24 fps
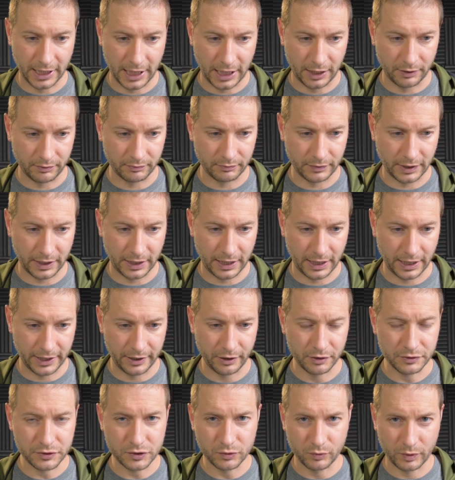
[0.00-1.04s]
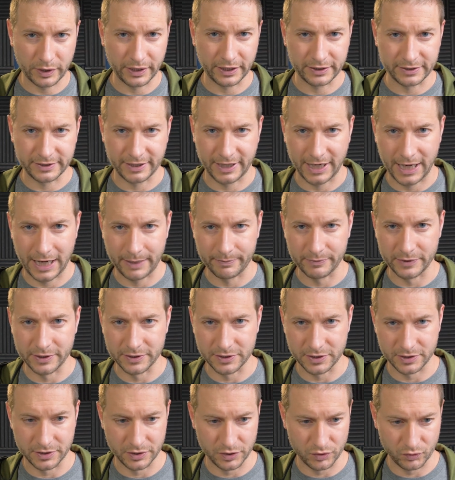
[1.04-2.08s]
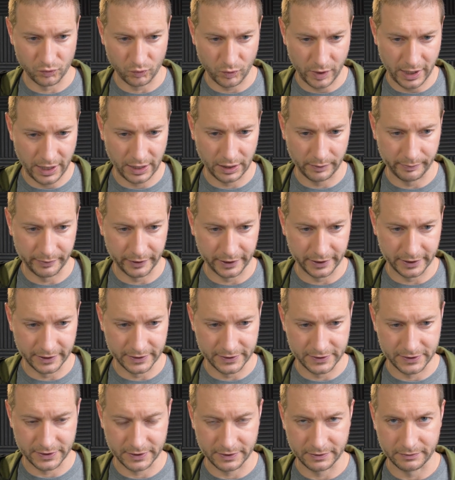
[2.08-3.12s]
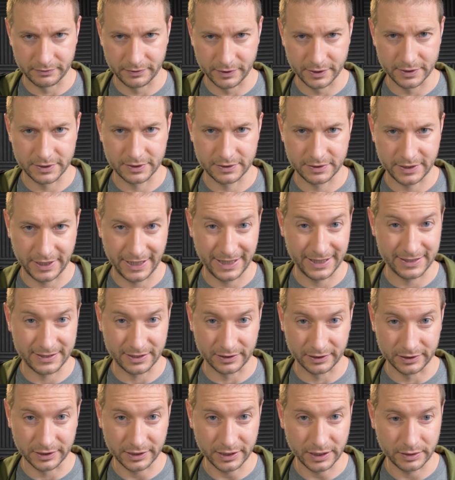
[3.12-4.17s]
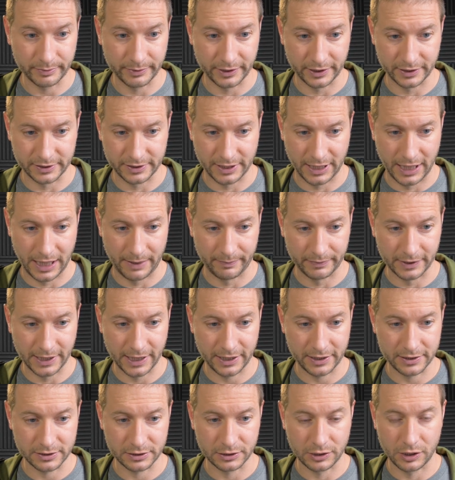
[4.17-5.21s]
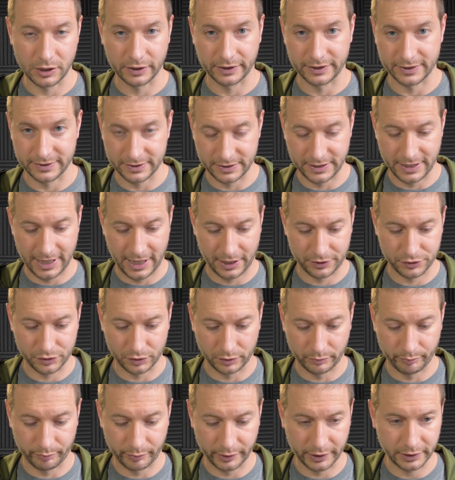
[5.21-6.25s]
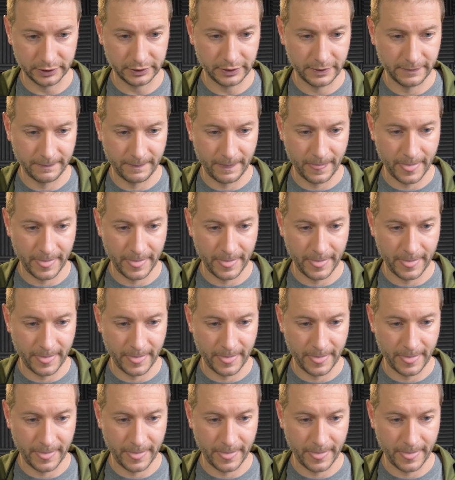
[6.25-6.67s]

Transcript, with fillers: Now, I also want to time this as well because this takes a little bit of time, not as long as the actual build